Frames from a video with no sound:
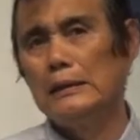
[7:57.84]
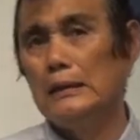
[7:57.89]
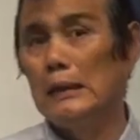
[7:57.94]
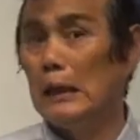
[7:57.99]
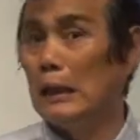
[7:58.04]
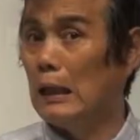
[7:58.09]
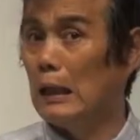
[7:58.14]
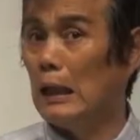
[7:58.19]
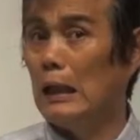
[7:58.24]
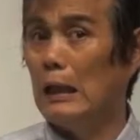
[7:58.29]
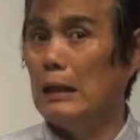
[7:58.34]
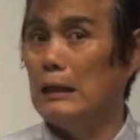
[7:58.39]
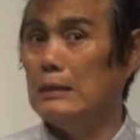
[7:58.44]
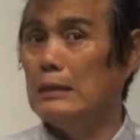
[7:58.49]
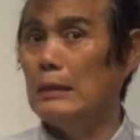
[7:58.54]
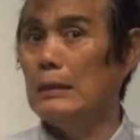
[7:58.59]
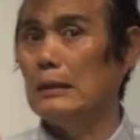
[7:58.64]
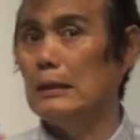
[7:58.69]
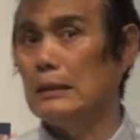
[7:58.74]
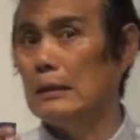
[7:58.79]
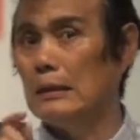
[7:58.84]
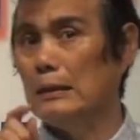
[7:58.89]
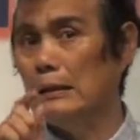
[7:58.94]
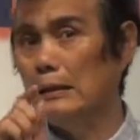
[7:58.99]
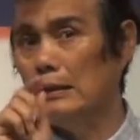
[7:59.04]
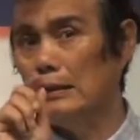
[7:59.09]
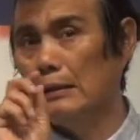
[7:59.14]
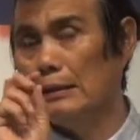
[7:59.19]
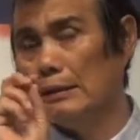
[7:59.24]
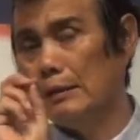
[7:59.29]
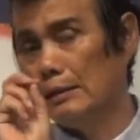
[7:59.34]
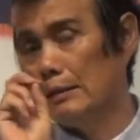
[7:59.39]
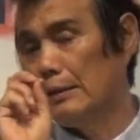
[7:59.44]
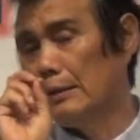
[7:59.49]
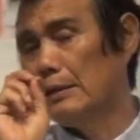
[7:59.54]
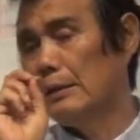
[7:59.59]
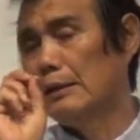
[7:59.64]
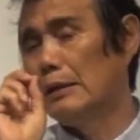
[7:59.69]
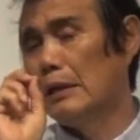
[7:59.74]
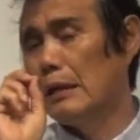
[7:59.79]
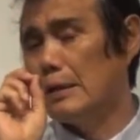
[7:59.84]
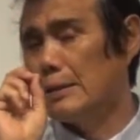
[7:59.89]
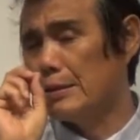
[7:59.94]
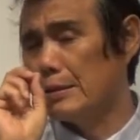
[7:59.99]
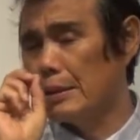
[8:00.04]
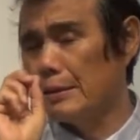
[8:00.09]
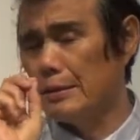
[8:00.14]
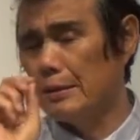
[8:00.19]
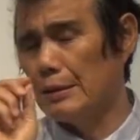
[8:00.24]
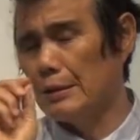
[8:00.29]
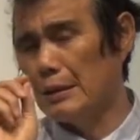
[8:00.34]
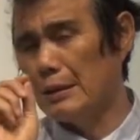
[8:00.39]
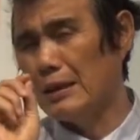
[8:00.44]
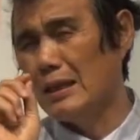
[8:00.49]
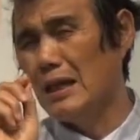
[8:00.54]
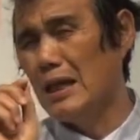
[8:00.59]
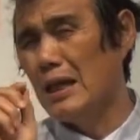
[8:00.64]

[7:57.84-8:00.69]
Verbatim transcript: I, I, I say again.